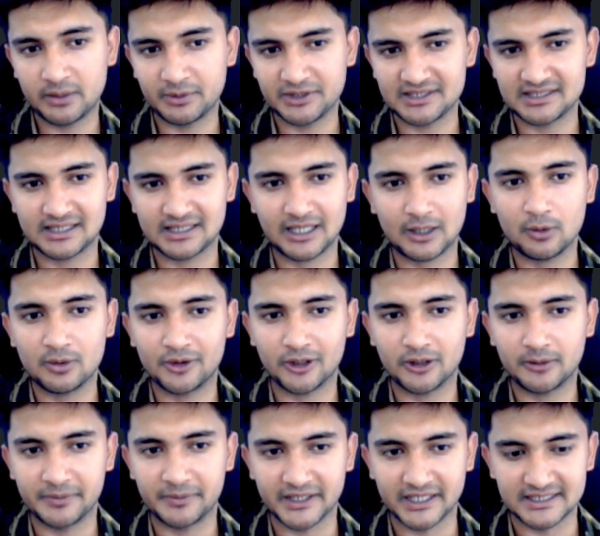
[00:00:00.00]
which is cloud
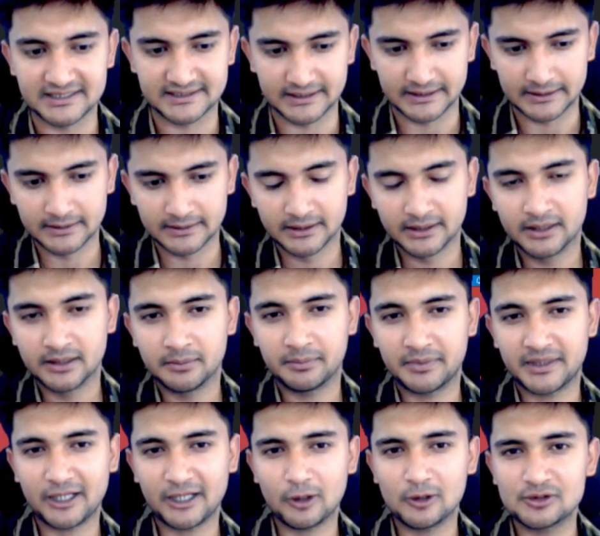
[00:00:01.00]
dot P N G.
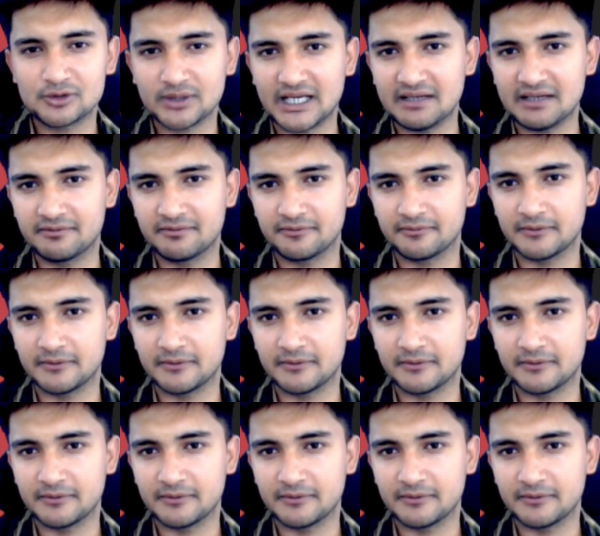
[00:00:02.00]
But I also have